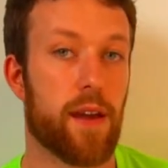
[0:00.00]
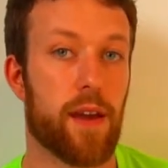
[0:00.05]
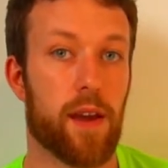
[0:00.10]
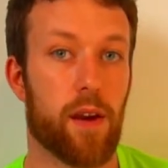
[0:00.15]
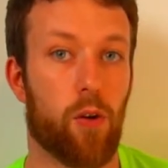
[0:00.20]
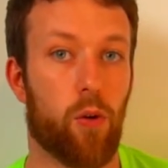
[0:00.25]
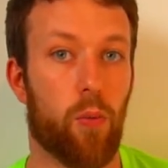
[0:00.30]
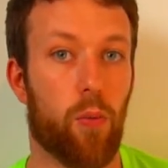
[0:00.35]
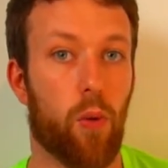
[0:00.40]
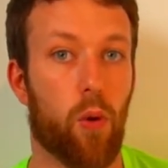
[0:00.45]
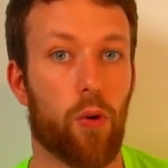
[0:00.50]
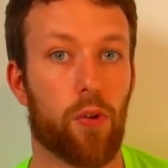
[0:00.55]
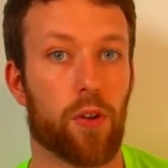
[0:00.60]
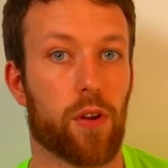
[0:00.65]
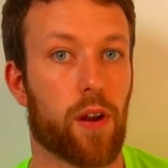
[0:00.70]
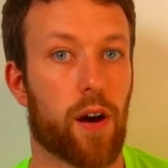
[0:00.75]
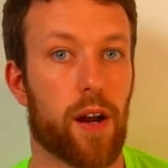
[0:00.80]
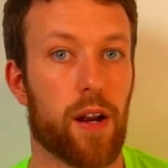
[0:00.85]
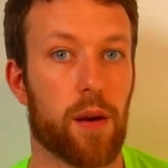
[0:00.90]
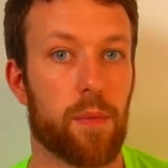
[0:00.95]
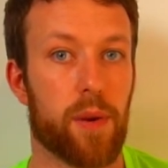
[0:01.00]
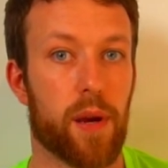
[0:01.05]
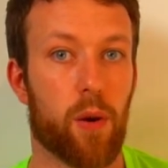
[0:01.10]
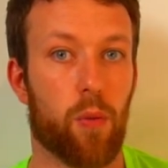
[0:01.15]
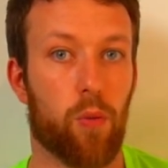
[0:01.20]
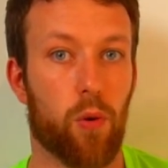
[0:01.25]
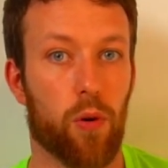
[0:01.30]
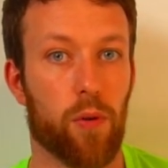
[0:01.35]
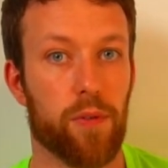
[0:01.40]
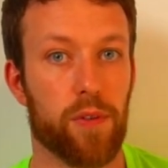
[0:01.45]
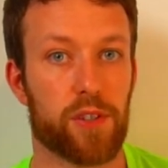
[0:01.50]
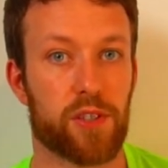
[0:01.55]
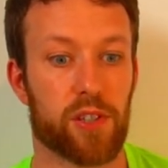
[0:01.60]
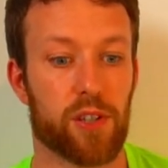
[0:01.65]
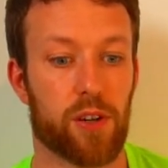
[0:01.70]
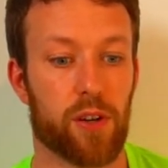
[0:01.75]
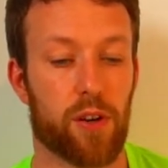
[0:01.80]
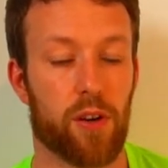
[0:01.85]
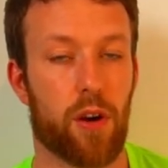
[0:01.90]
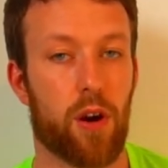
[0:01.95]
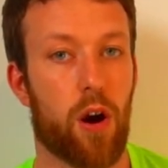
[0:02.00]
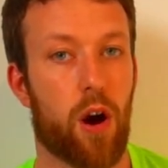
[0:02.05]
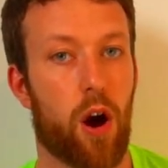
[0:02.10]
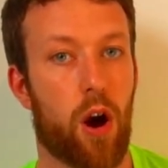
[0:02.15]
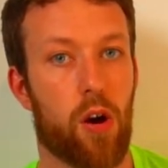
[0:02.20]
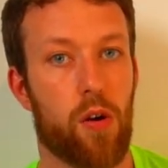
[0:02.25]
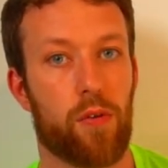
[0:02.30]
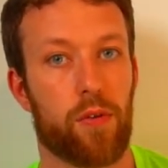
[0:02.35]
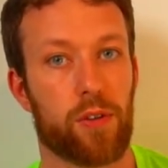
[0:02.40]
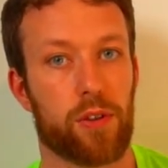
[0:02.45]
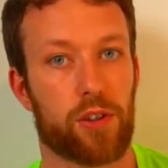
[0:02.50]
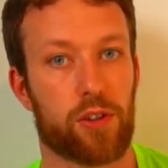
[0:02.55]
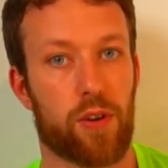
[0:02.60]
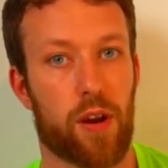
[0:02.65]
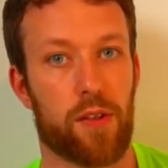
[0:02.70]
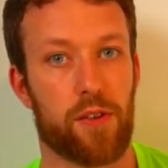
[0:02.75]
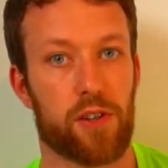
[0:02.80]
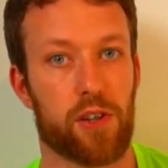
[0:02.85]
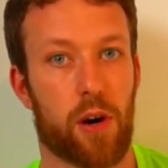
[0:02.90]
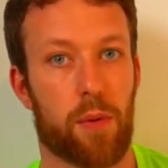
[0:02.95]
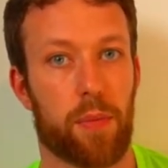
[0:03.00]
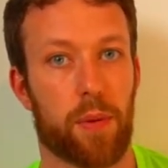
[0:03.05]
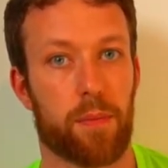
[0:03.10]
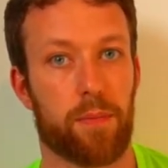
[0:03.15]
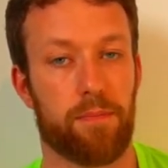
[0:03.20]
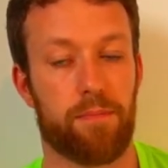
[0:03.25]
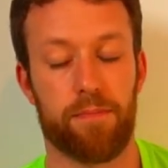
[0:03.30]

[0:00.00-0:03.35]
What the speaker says: it will more than likely be a Wolverson over a Strength Shop.